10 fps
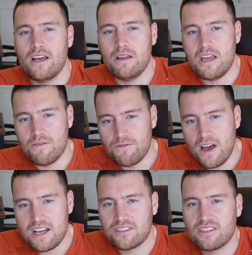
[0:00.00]

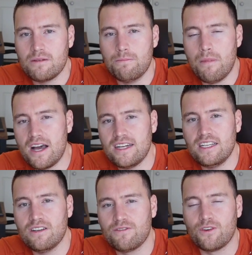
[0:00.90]
invest
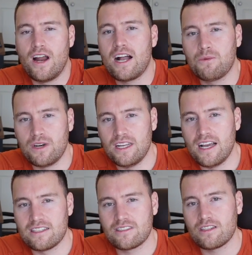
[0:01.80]
money for equity
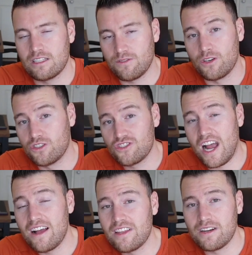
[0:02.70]
as as far as
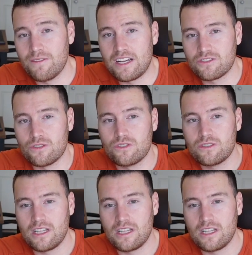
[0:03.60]
silent investors.